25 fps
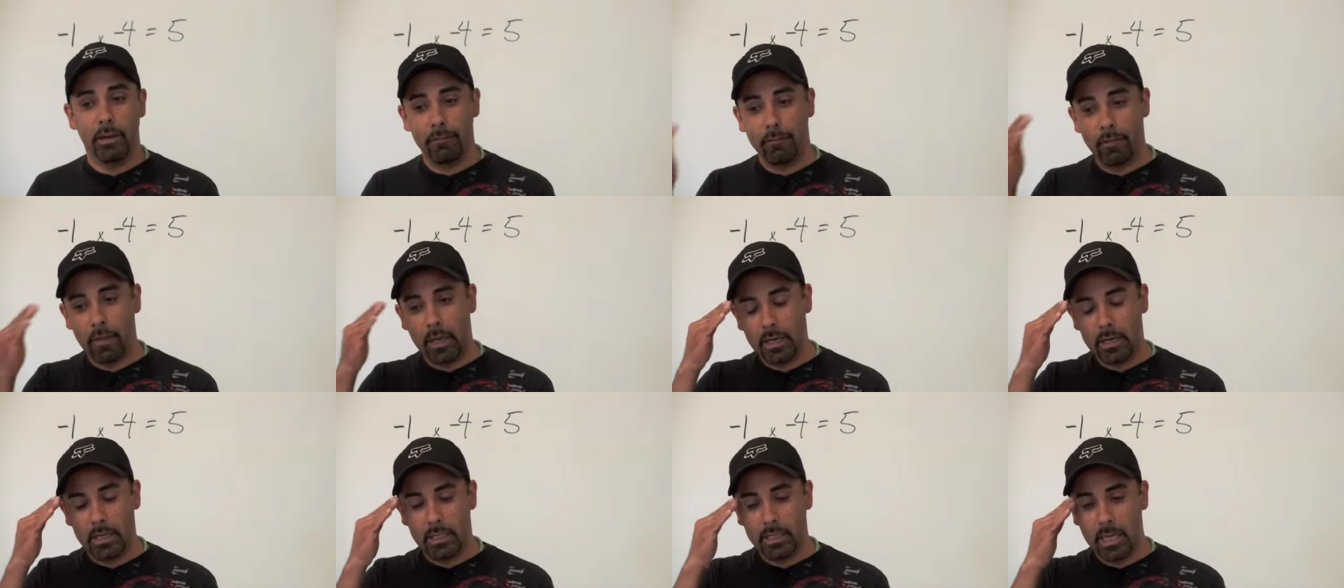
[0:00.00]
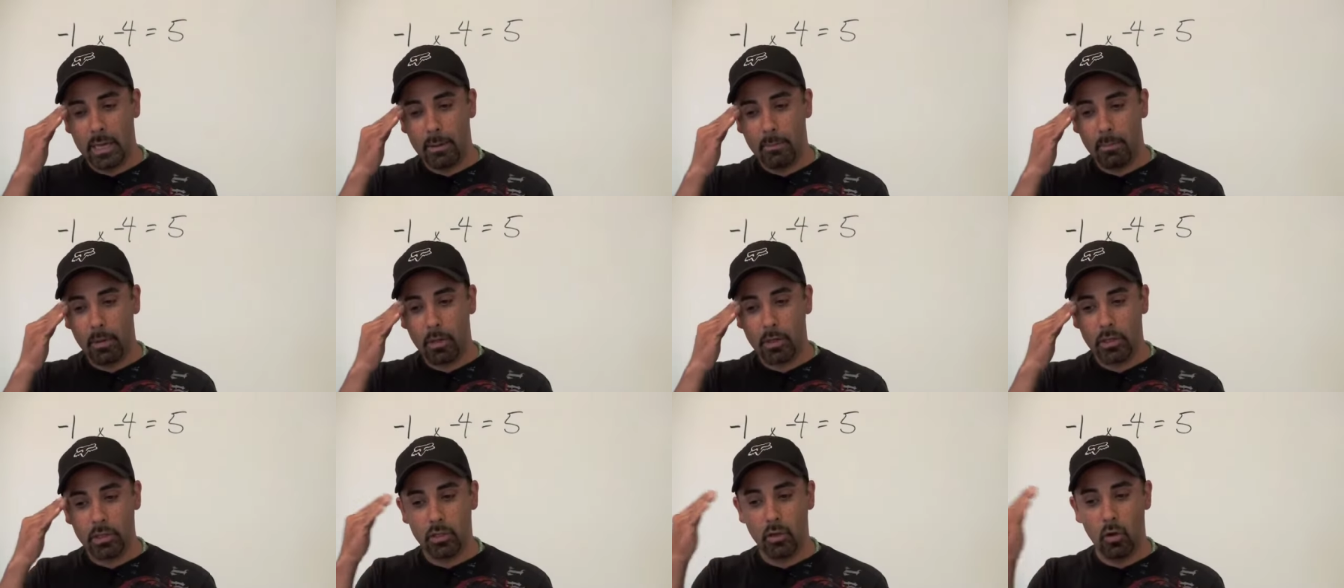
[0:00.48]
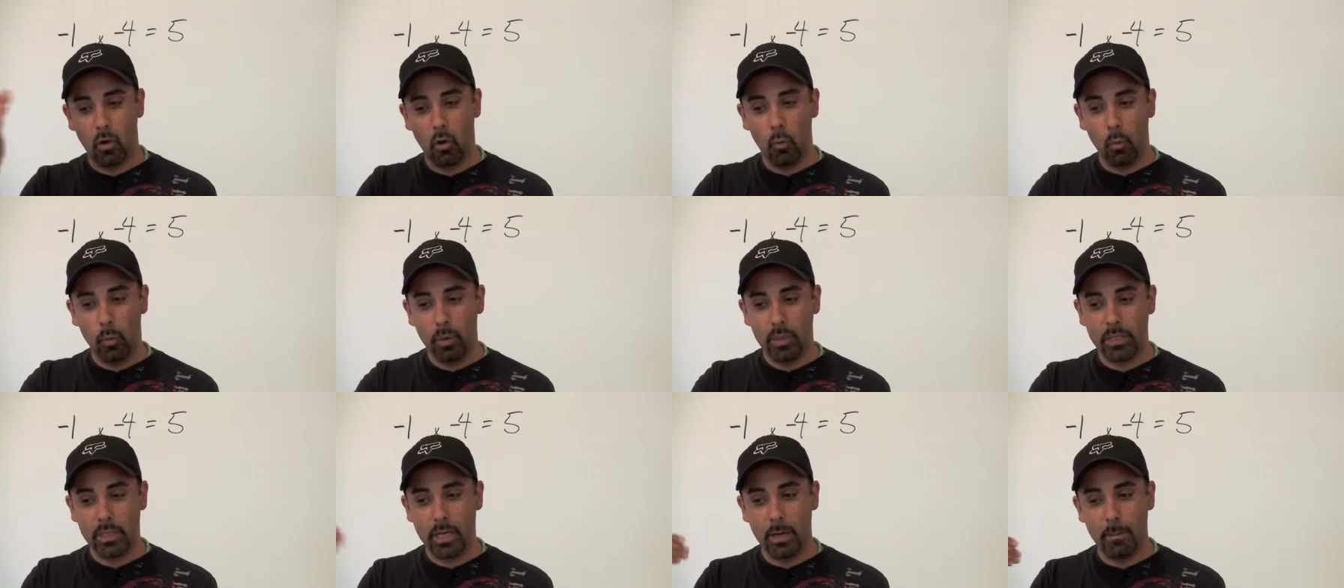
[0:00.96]
Does that person
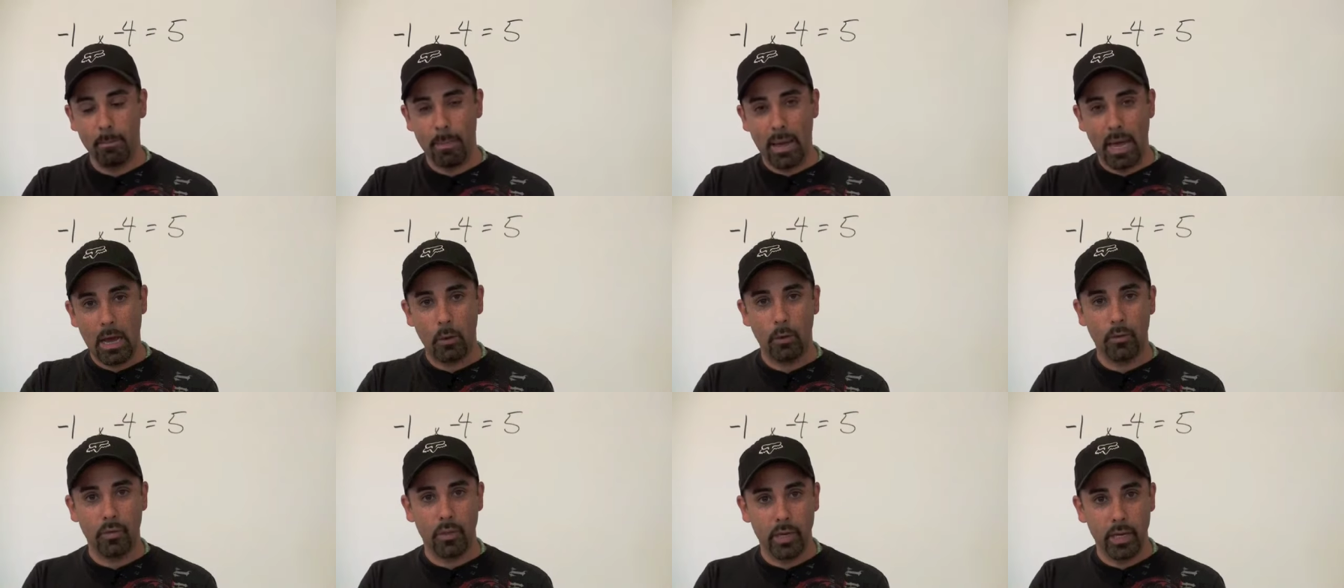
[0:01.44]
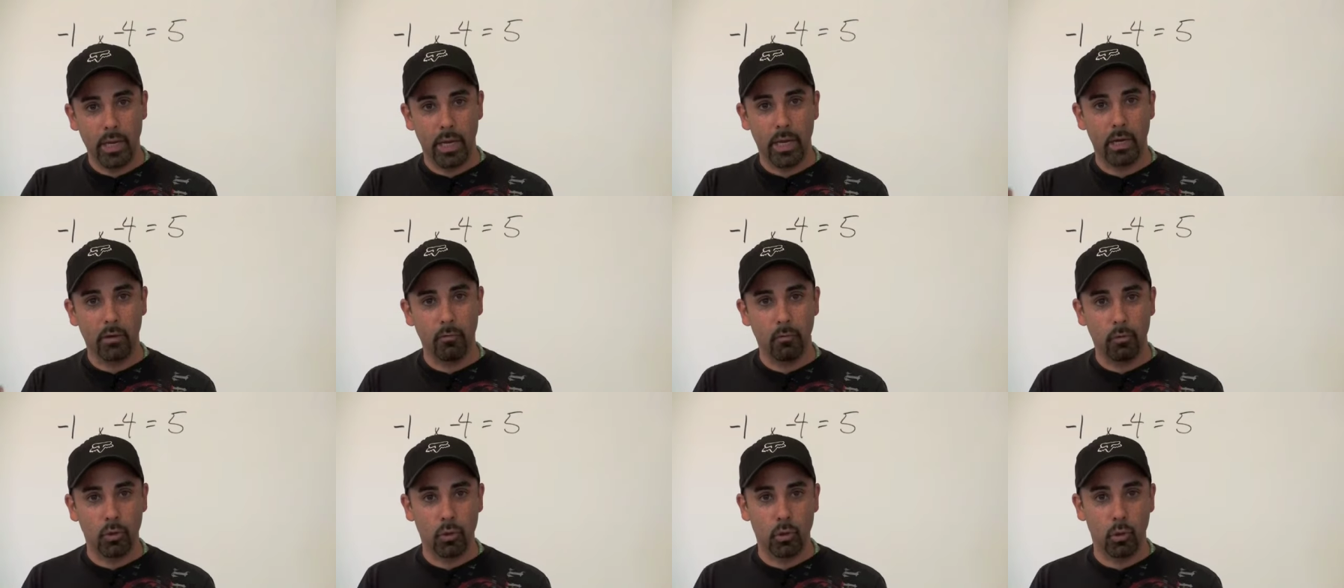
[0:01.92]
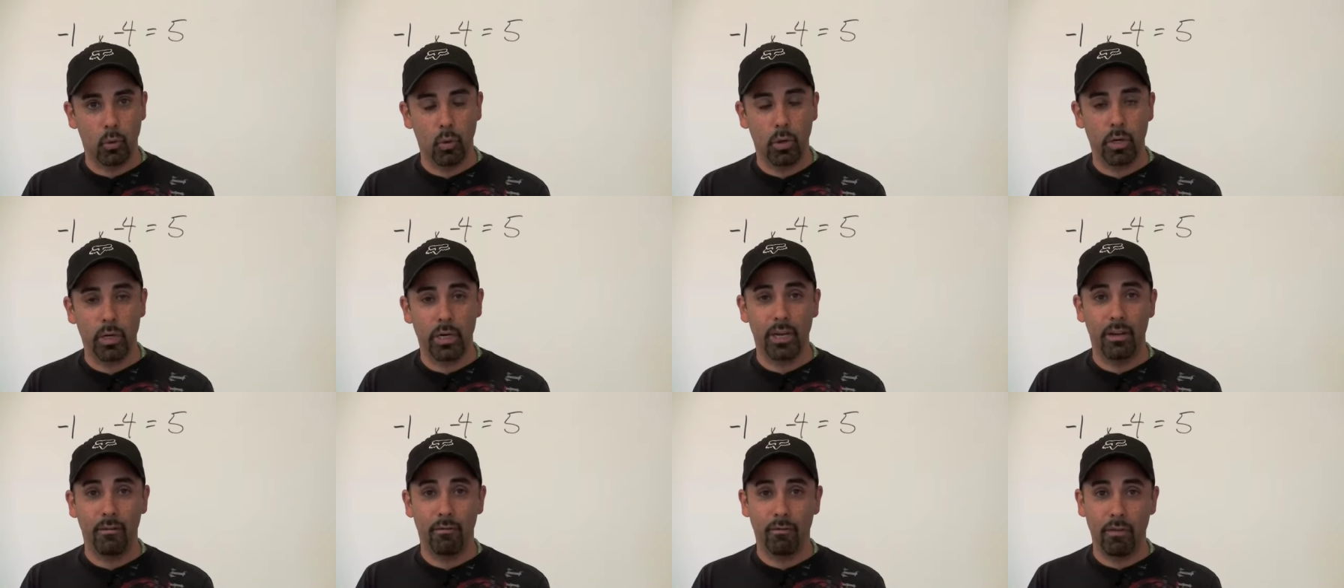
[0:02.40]
always come back with a negative
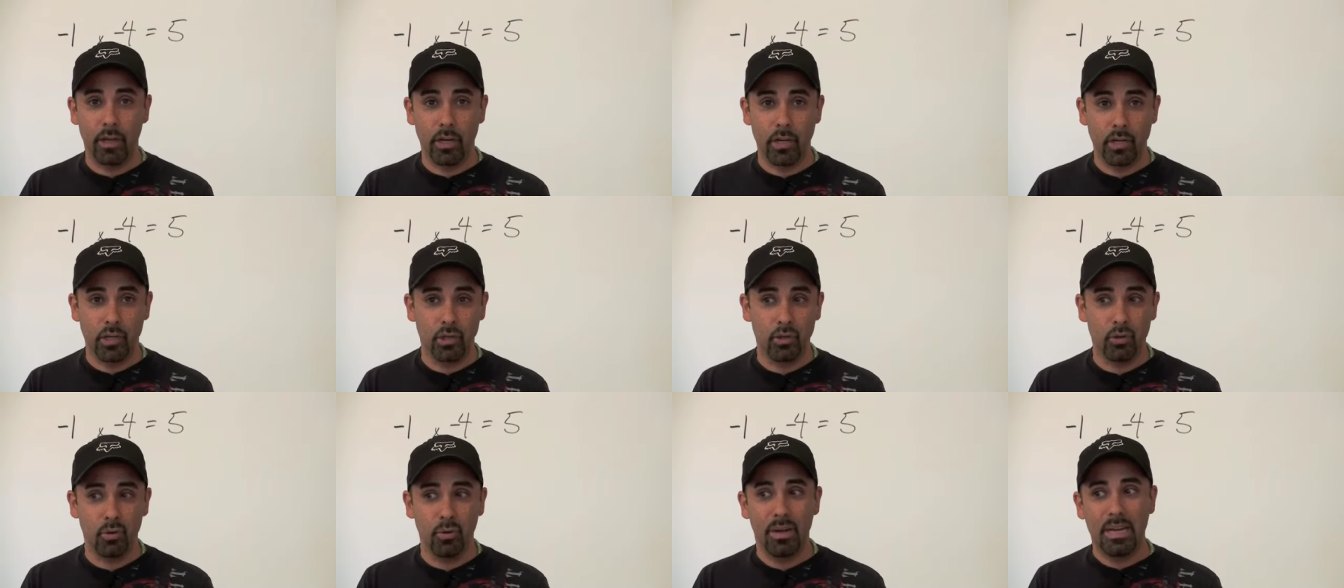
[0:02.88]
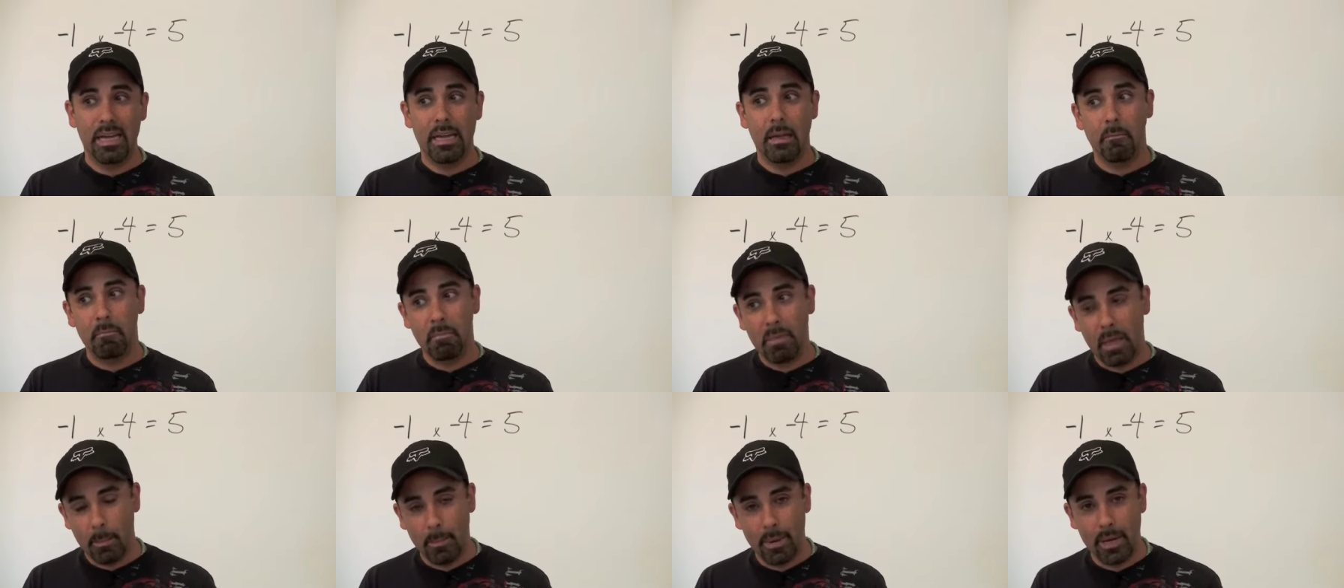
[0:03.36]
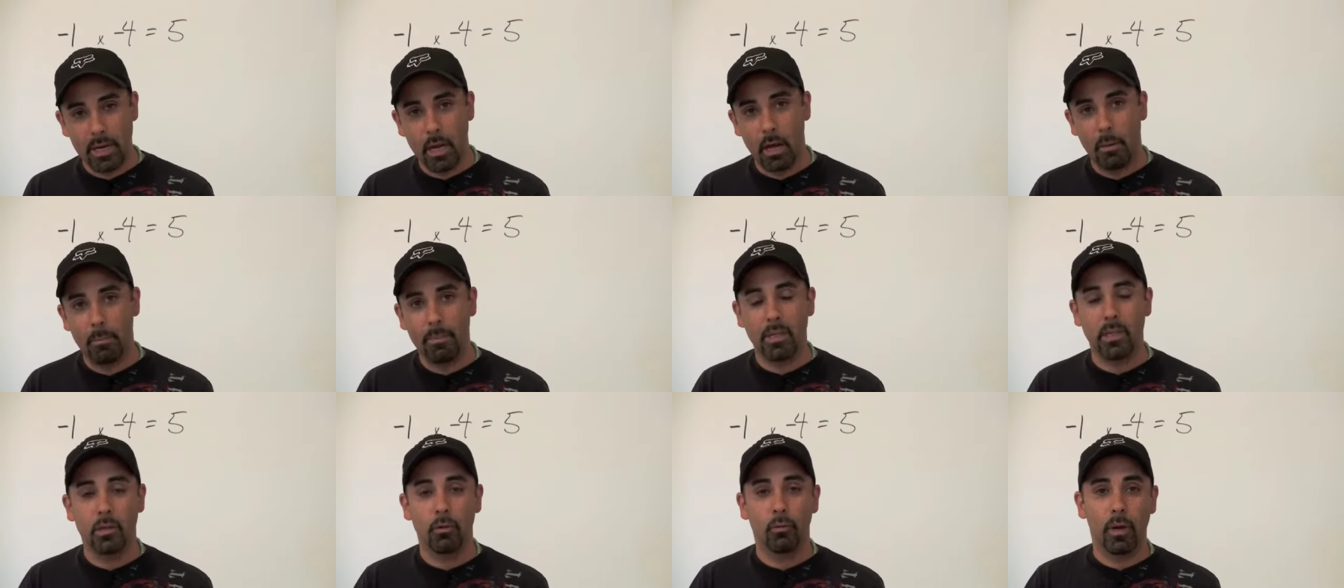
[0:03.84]
retort? If they do, that may
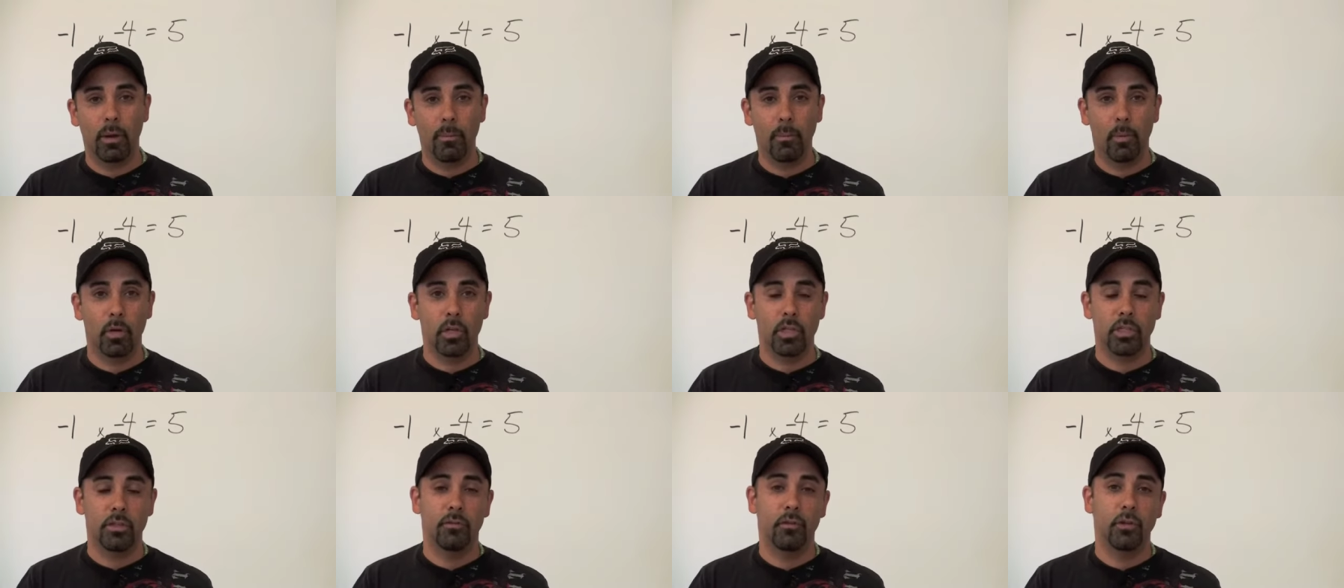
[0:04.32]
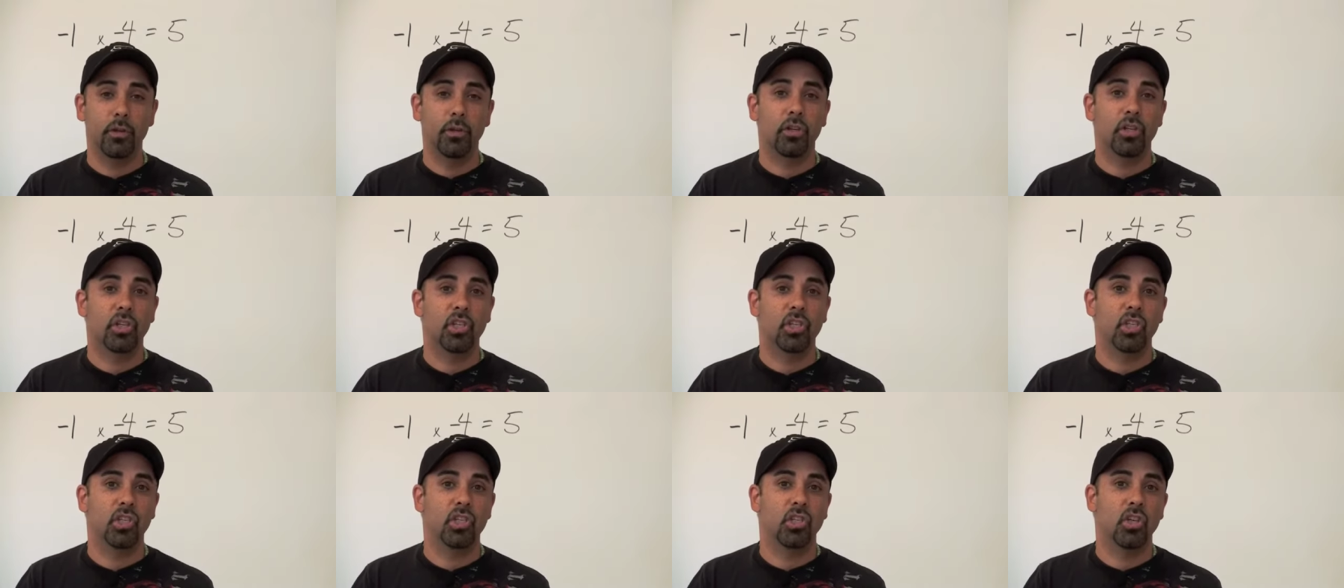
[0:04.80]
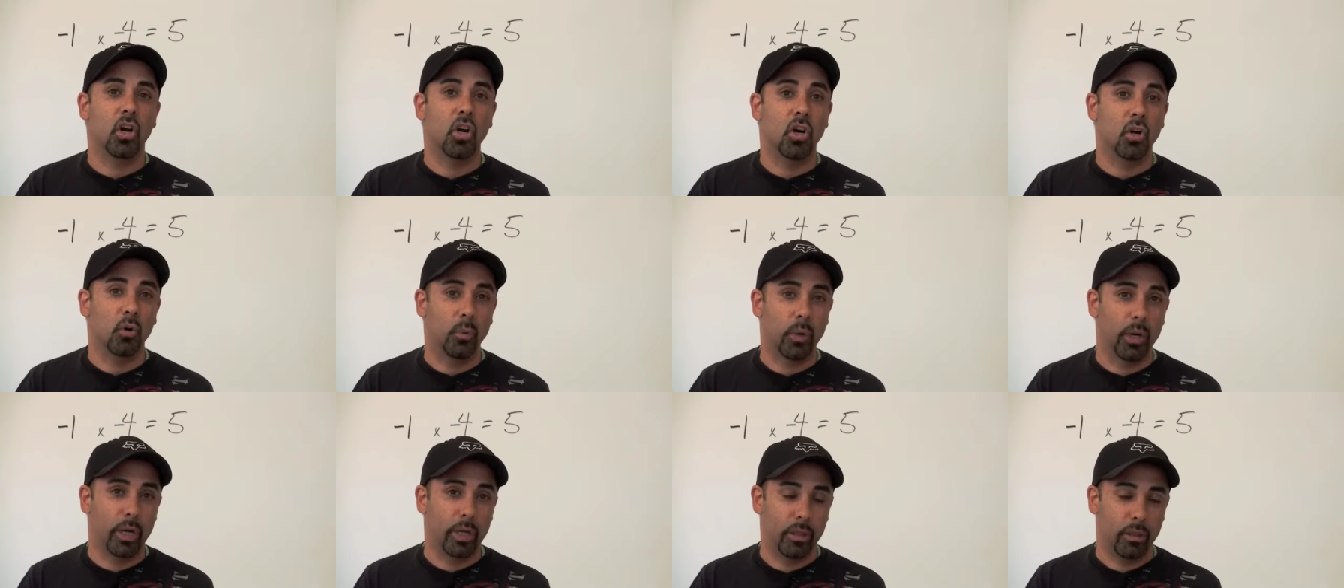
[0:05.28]
not be the right person for you to
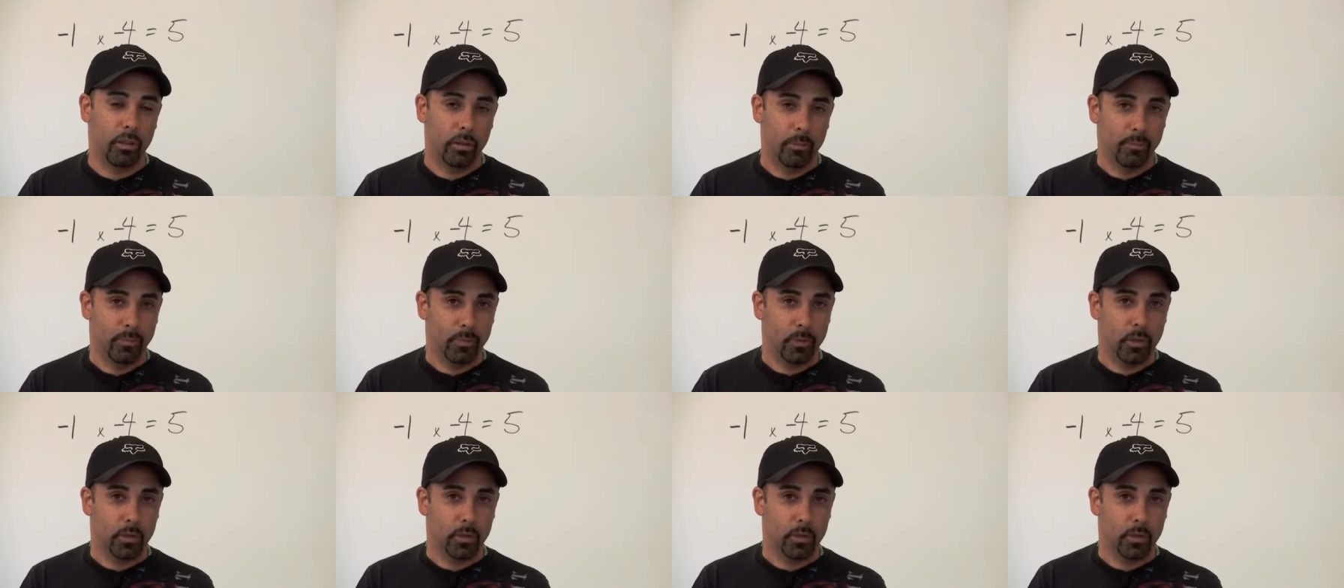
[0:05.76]
start with.